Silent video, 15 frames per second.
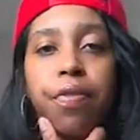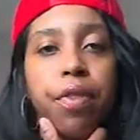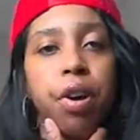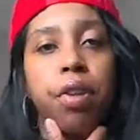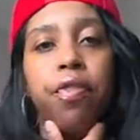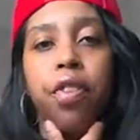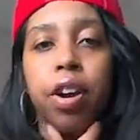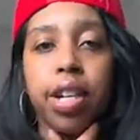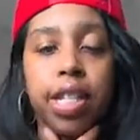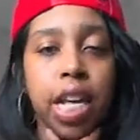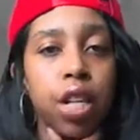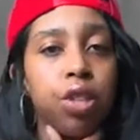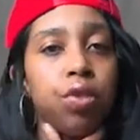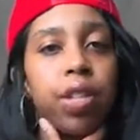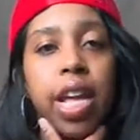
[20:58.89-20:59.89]
for as far as I
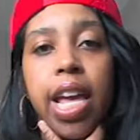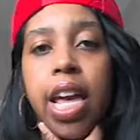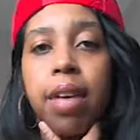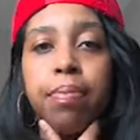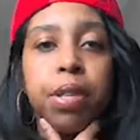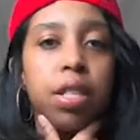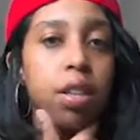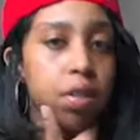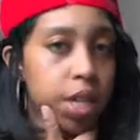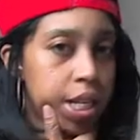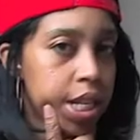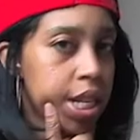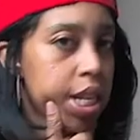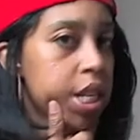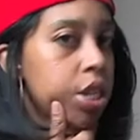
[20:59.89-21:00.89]
know, they had been talking
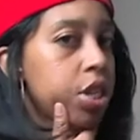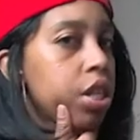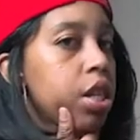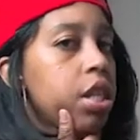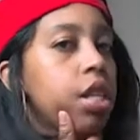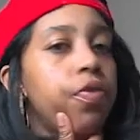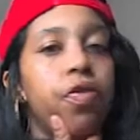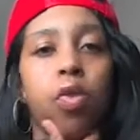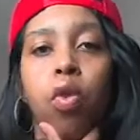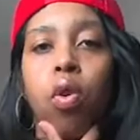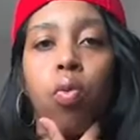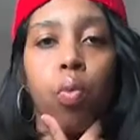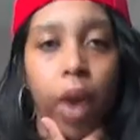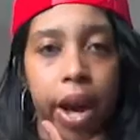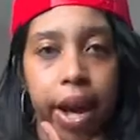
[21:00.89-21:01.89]
to each other for a
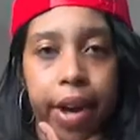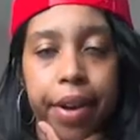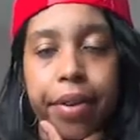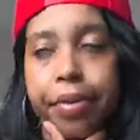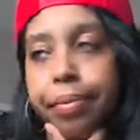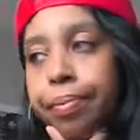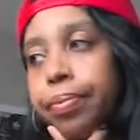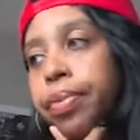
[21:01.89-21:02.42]
while.